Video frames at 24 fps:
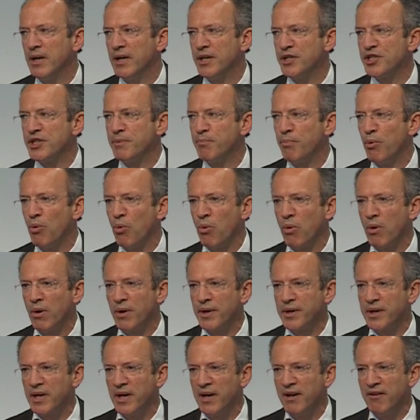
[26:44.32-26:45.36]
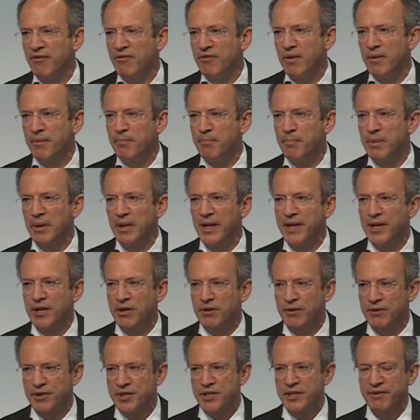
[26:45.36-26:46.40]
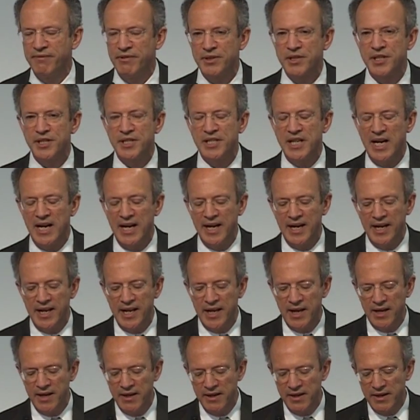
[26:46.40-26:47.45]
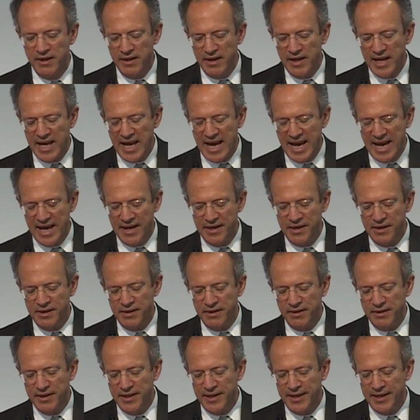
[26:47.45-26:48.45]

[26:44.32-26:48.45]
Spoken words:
support of political civil society and